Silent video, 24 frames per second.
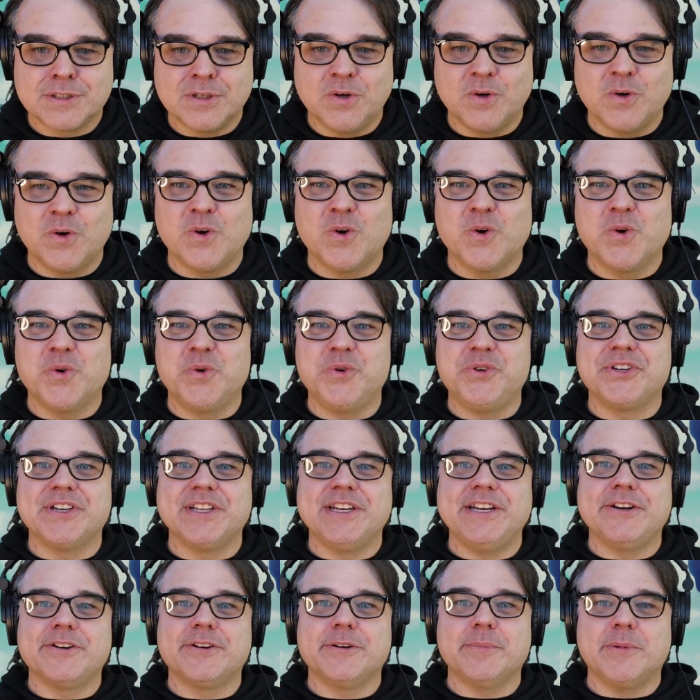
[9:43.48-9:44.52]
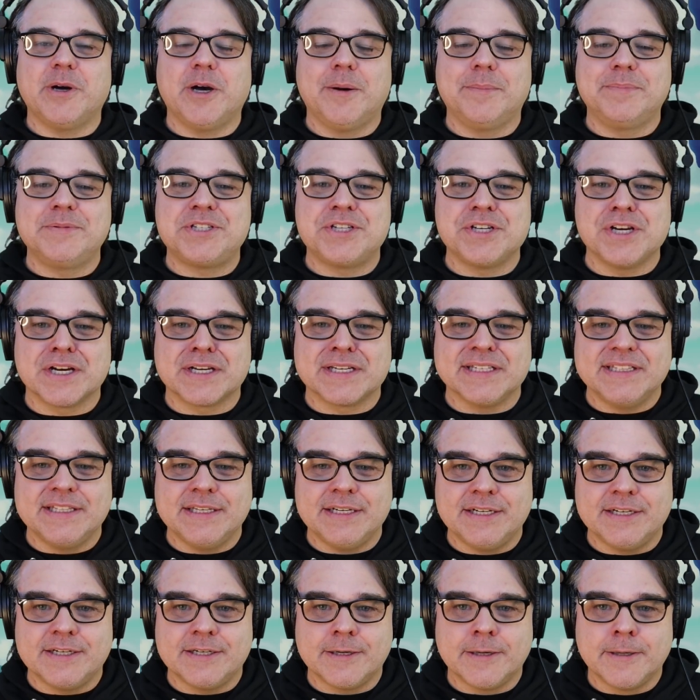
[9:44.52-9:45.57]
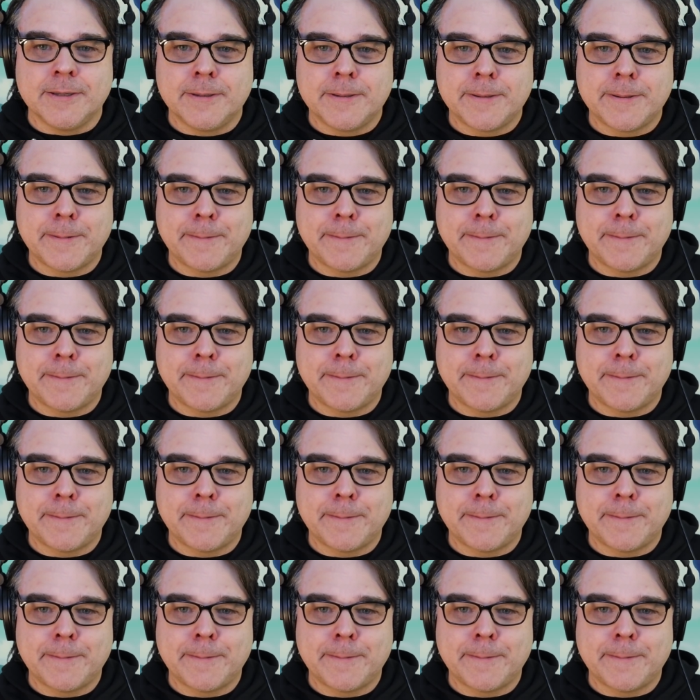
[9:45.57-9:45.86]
Oh, you can hear him up-chucking there.